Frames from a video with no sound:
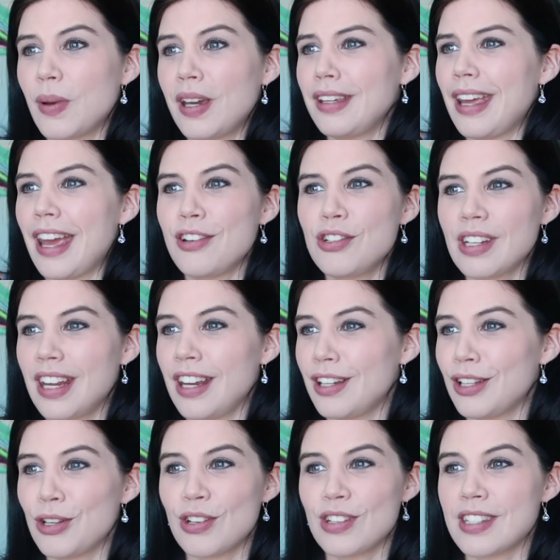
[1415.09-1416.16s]
why
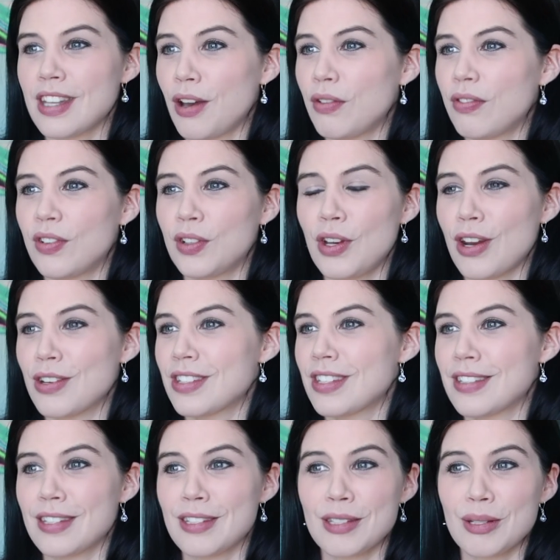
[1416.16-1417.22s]
educating yourself on
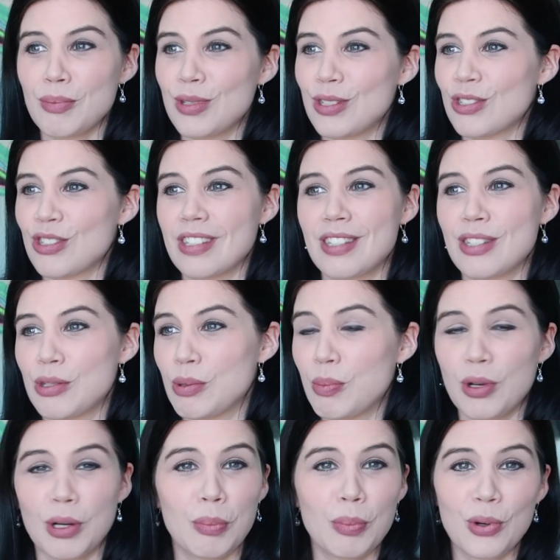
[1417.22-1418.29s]
narcissism is just
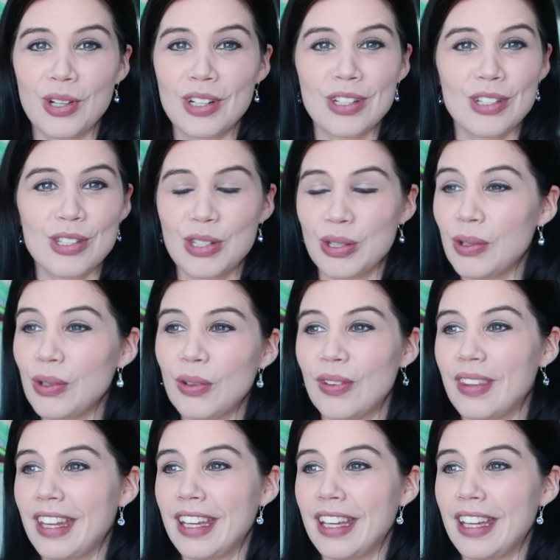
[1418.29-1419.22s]
super important too.